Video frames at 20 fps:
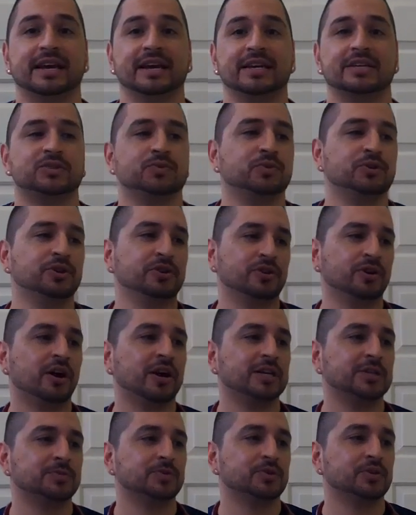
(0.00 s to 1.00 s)
Because when you're in the
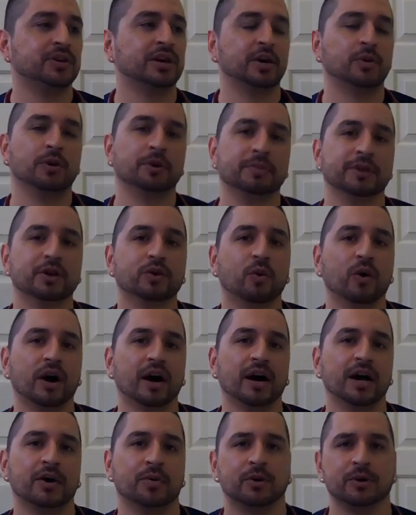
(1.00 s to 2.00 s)
hospital, you kind of want to be
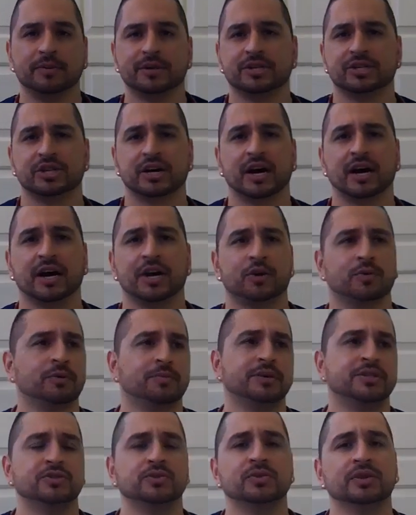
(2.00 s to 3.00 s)
quiet, you want to be shy, you want
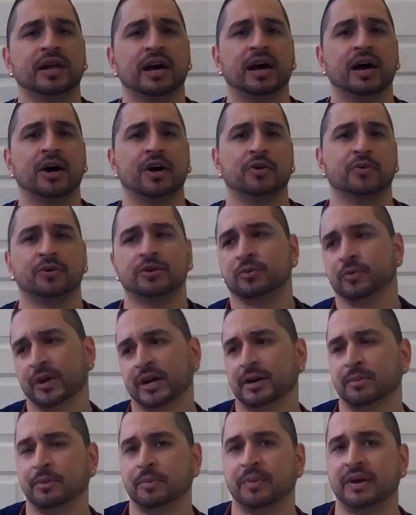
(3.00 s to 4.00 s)
to be too loud, you want to wake
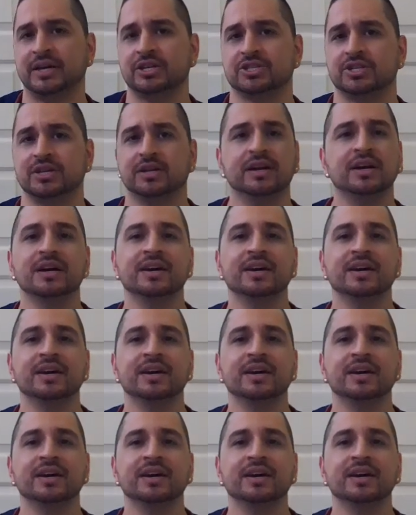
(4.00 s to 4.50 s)
up a patient.